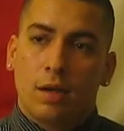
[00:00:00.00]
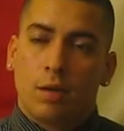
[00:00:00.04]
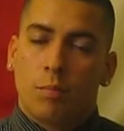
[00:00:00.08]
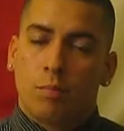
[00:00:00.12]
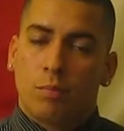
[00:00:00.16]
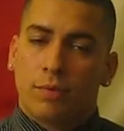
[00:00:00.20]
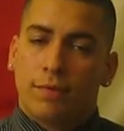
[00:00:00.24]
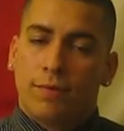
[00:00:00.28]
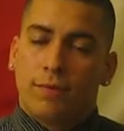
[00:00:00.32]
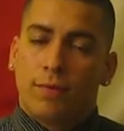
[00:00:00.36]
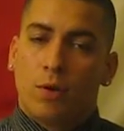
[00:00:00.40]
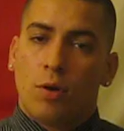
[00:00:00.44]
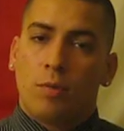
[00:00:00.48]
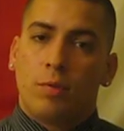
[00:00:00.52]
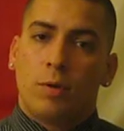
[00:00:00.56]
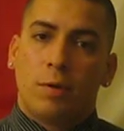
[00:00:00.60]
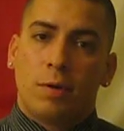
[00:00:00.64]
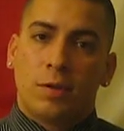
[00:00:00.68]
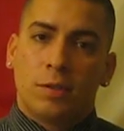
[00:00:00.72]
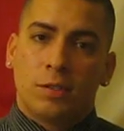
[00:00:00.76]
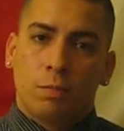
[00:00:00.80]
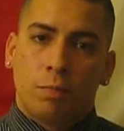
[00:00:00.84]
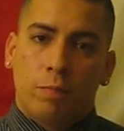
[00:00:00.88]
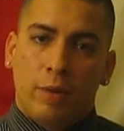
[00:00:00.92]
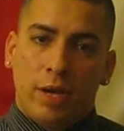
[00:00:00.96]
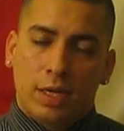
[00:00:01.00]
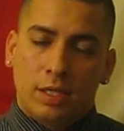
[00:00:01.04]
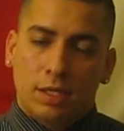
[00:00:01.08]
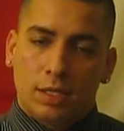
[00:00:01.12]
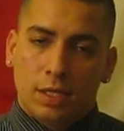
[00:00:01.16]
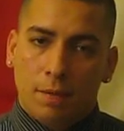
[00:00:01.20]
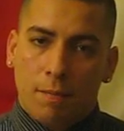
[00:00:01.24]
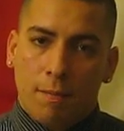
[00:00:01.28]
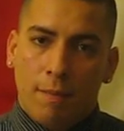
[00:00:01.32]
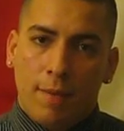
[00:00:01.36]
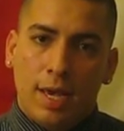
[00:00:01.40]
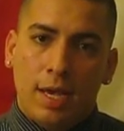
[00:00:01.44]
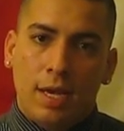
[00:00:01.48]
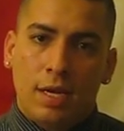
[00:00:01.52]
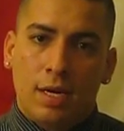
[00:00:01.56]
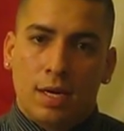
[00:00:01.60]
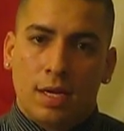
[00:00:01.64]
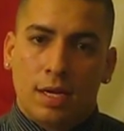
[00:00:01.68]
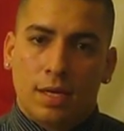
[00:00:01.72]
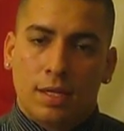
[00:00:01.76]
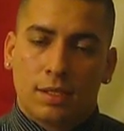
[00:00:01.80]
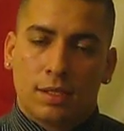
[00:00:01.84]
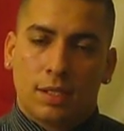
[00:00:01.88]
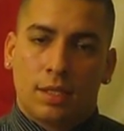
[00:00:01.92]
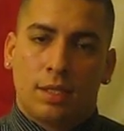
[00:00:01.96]
perform your inspection and
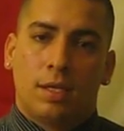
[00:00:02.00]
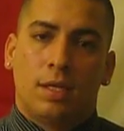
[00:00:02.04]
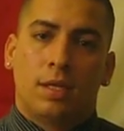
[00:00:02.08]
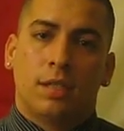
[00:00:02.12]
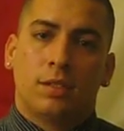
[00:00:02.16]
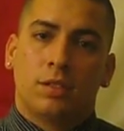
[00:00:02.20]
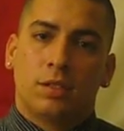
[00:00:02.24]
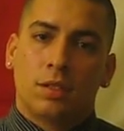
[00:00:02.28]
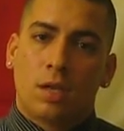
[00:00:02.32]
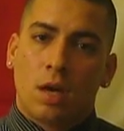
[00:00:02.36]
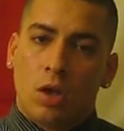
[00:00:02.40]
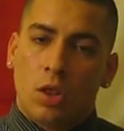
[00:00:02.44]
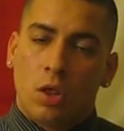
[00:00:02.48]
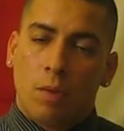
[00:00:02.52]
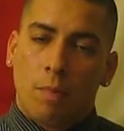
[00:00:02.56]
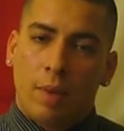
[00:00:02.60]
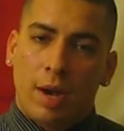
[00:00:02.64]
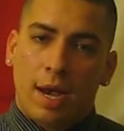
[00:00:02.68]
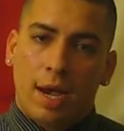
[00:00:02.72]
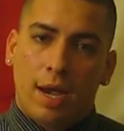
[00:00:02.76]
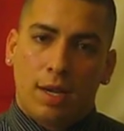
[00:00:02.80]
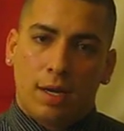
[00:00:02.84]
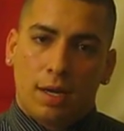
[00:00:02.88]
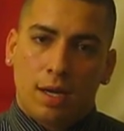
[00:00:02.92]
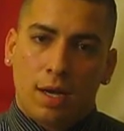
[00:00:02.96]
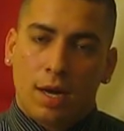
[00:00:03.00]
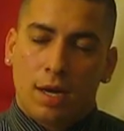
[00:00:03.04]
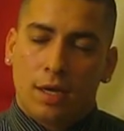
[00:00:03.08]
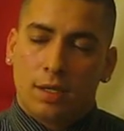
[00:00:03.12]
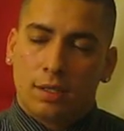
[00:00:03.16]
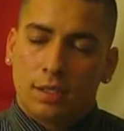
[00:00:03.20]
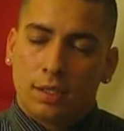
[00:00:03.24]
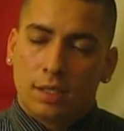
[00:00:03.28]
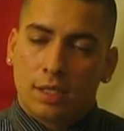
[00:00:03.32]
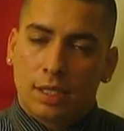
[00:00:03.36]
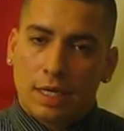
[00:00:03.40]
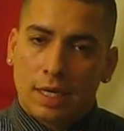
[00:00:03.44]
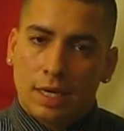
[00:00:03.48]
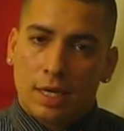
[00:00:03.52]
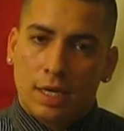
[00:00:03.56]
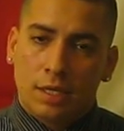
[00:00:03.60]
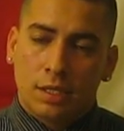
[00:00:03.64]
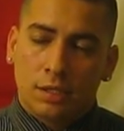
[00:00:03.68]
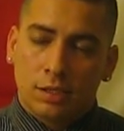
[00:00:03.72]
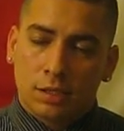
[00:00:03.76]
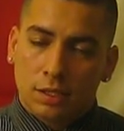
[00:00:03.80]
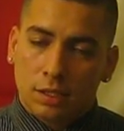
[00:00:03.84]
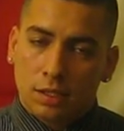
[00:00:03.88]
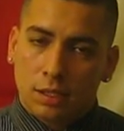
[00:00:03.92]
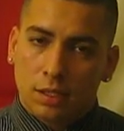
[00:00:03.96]
maintenance, and then install the pylon and then the
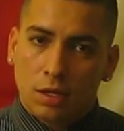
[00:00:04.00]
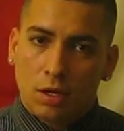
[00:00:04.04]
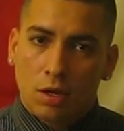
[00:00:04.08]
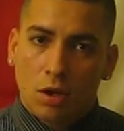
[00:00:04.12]
engine.